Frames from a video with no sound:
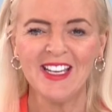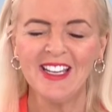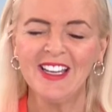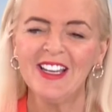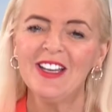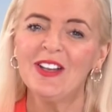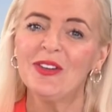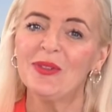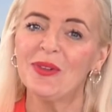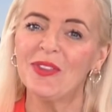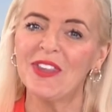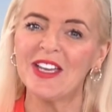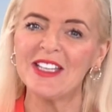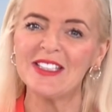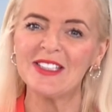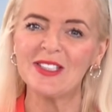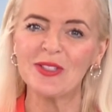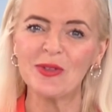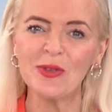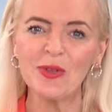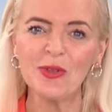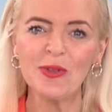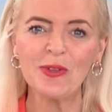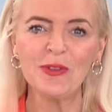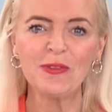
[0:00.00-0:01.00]
Well, that's
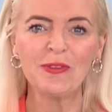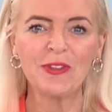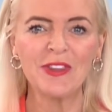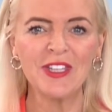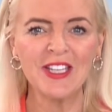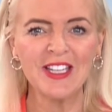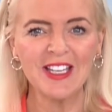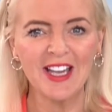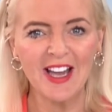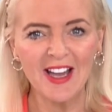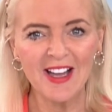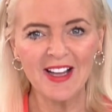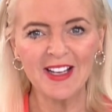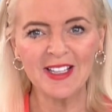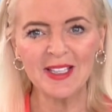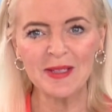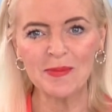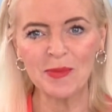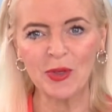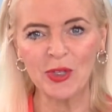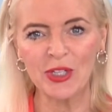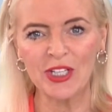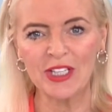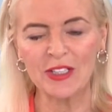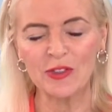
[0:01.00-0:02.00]
all for the early
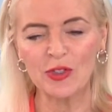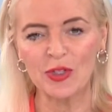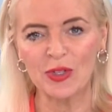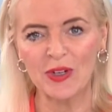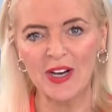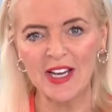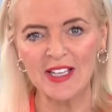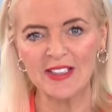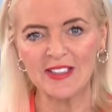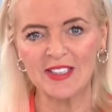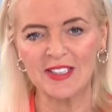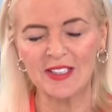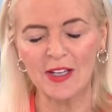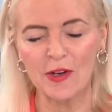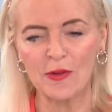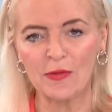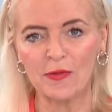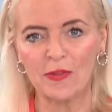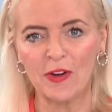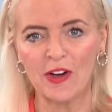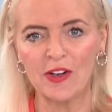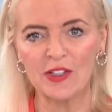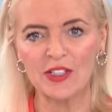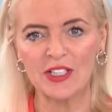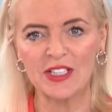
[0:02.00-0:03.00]
morning trade so
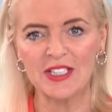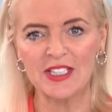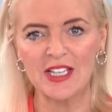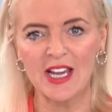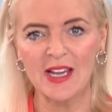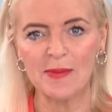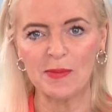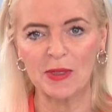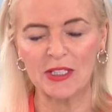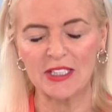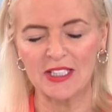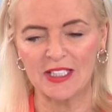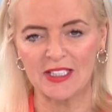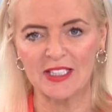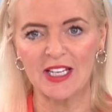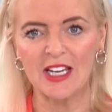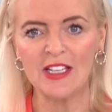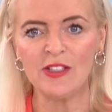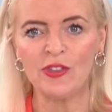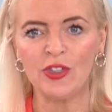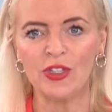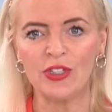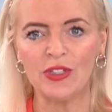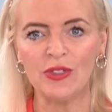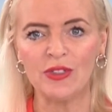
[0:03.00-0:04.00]
far today, but stay
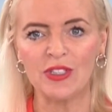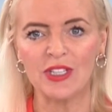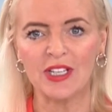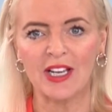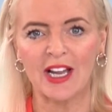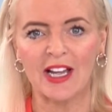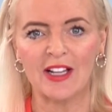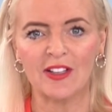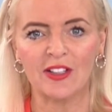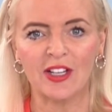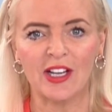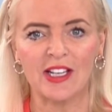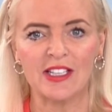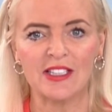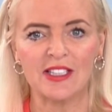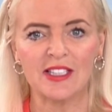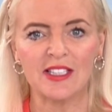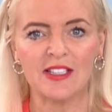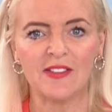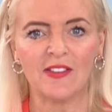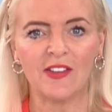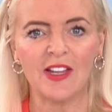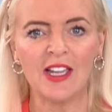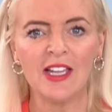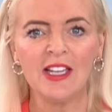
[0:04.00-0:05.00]
tuned to Calkine
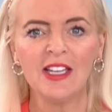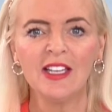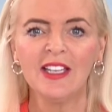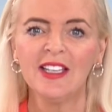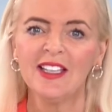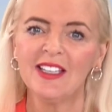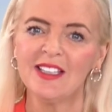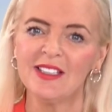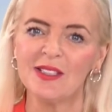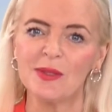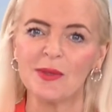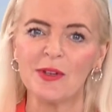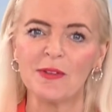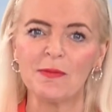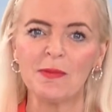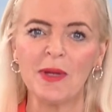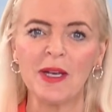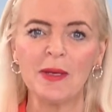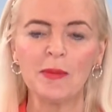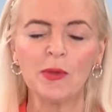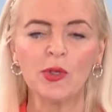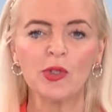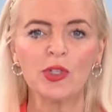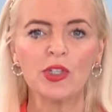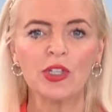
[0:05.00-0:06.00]
TV as we have many
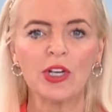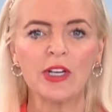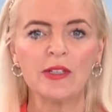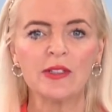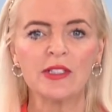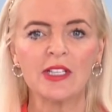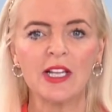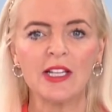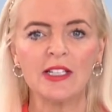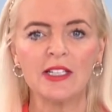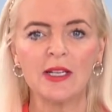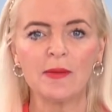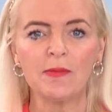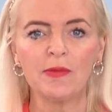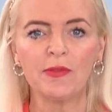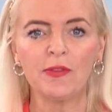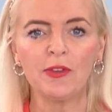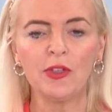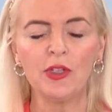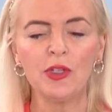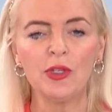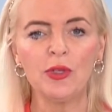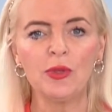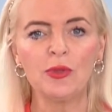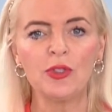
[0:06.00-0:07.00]
more shows lined up for
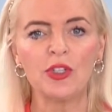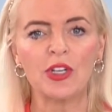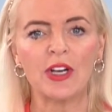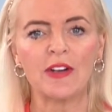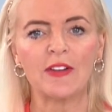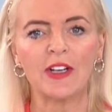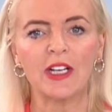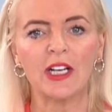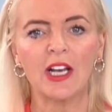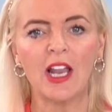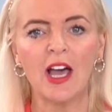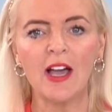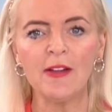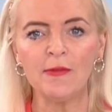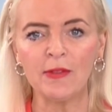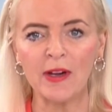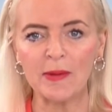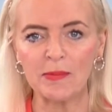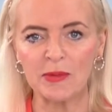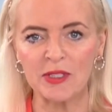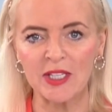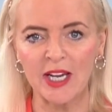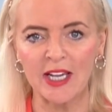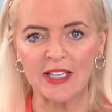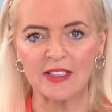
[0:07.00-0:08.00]
you, sharing live
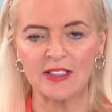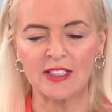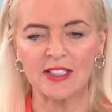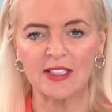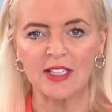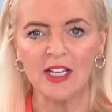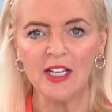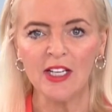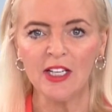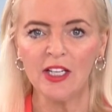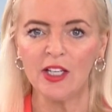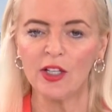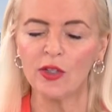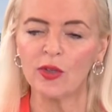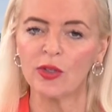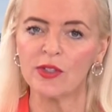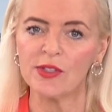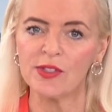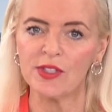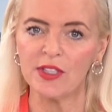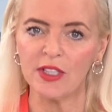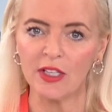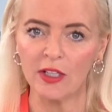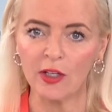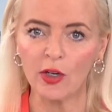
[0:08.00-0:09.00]
updates
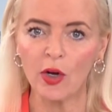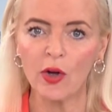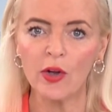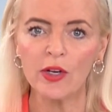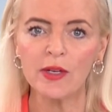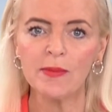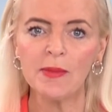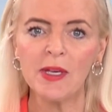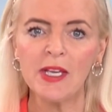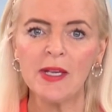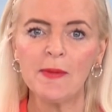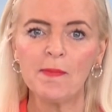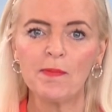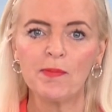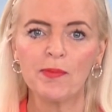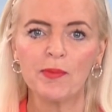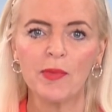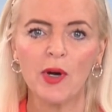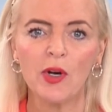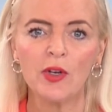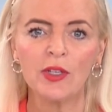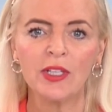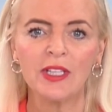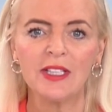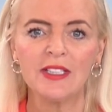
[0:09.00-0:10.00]
across the economy,
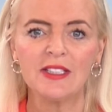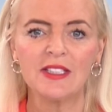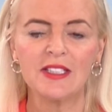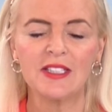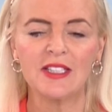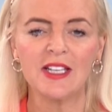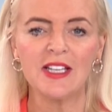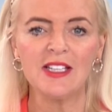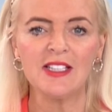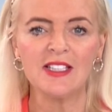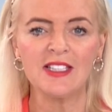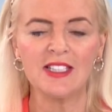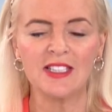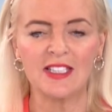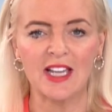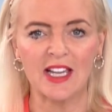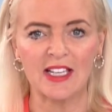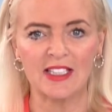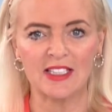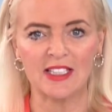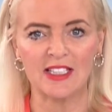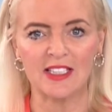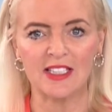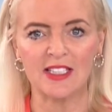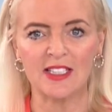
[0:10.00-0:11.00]
markets and
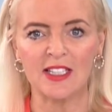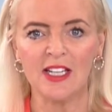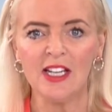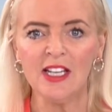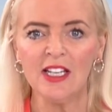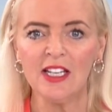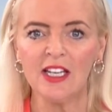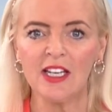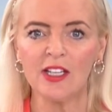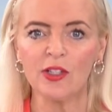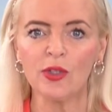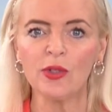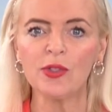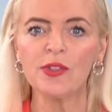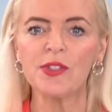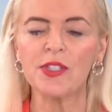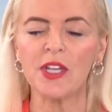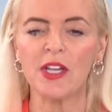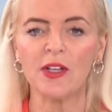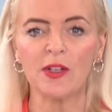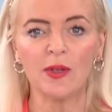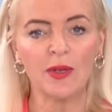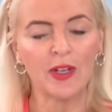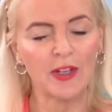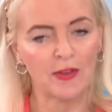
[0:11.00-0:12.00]
sectors, and
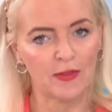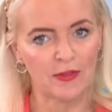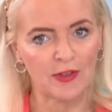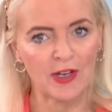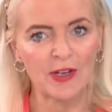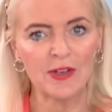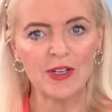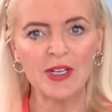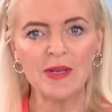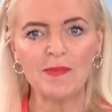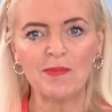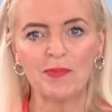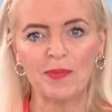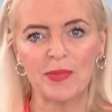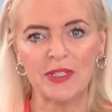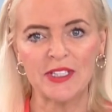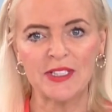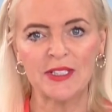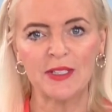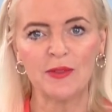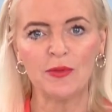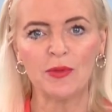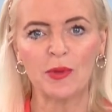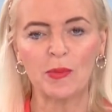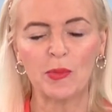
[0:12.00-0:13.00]
also a very
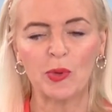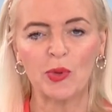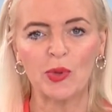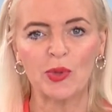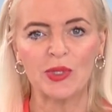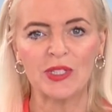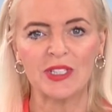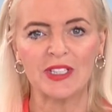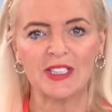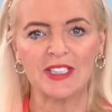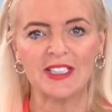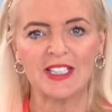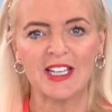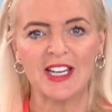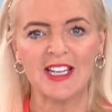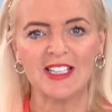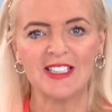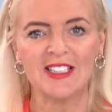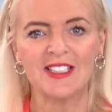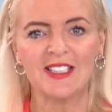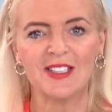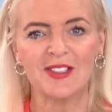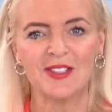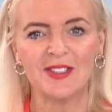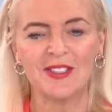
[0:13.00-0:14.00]
busy reporting day.
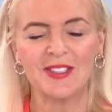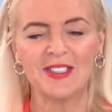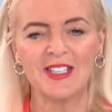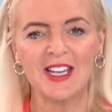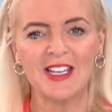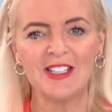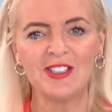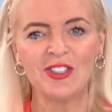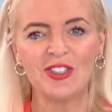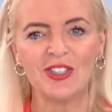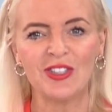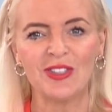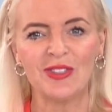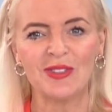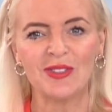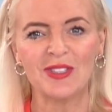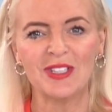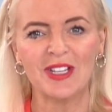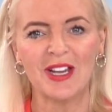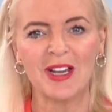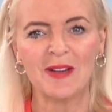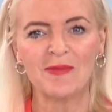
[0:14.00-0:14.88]
So stay tuned. I'm